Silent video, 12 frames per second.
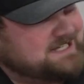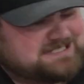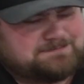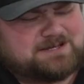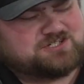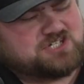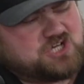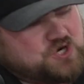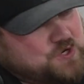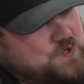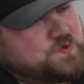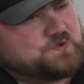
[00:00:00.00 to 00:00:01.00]
Especially
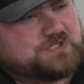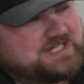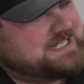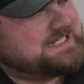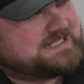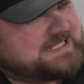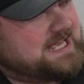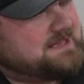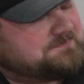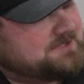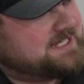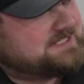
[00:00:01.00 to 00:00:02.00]
early in
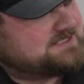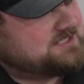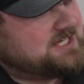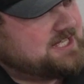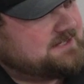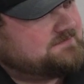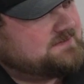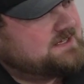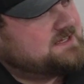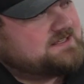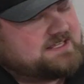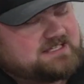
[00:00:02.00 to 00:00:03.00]
that plant's life.
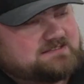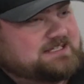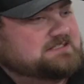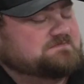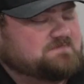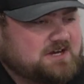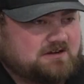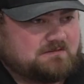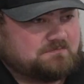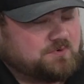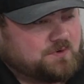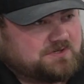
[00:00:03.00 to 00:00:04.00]
That's very
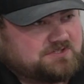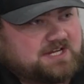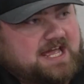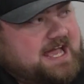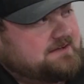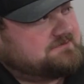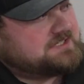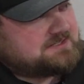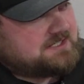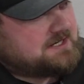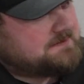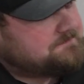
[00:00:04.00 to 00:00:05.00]
important to have in
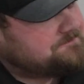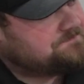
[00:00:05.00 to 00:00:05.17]
there.